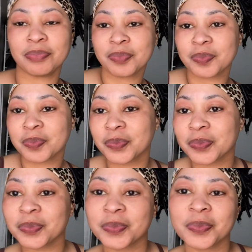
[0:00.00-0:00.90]
So
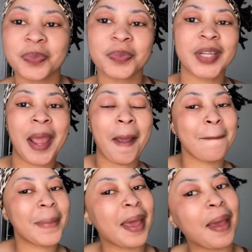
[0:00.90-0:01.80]
here I am
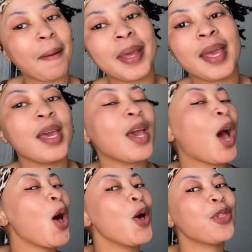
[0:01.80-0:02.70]
jamming
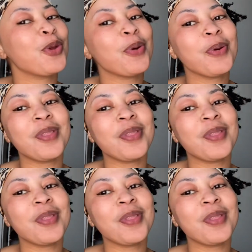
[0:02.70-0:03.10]
to God